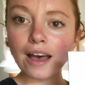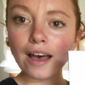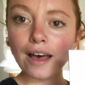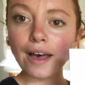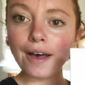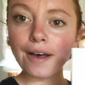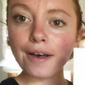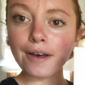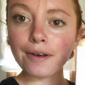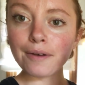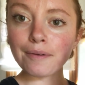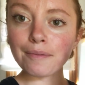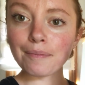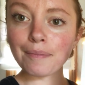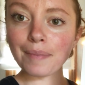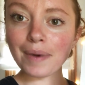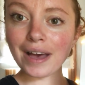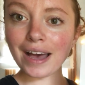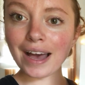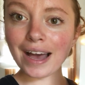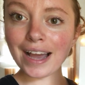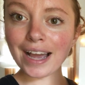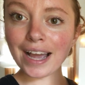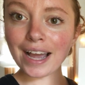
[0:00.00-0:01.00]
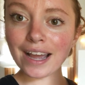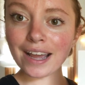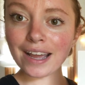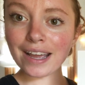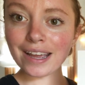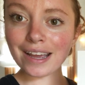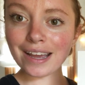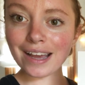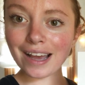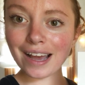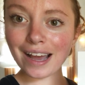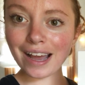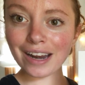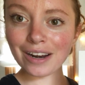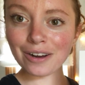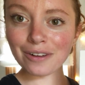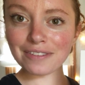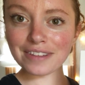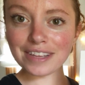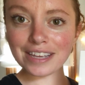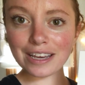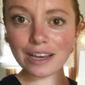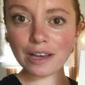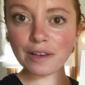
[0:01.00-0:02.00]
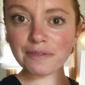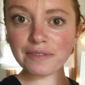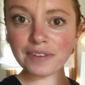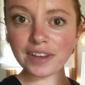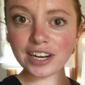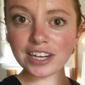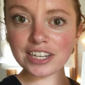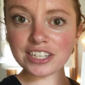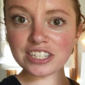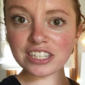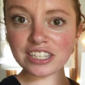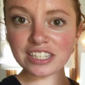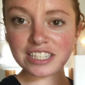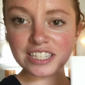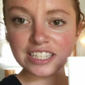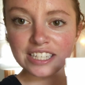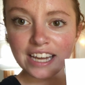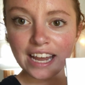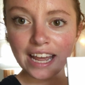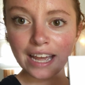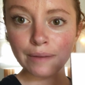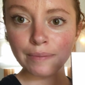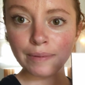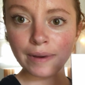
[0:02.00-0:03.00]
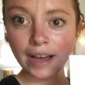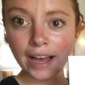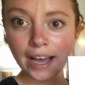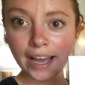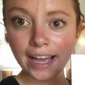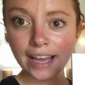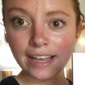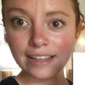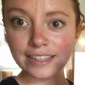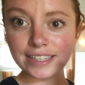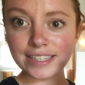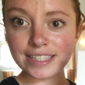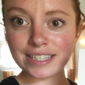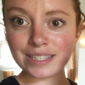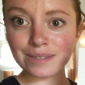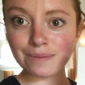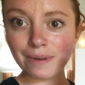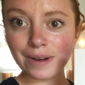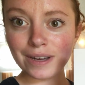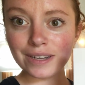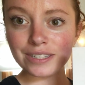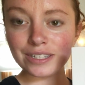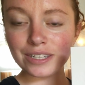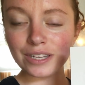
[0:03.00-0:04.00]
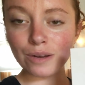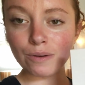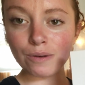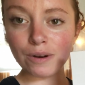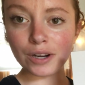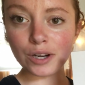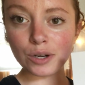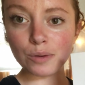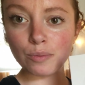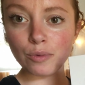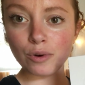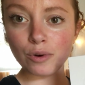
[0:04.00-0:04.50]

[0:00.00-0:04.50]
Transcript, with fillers: Um, but I, I don't think I'll finish it today, but I at least want to work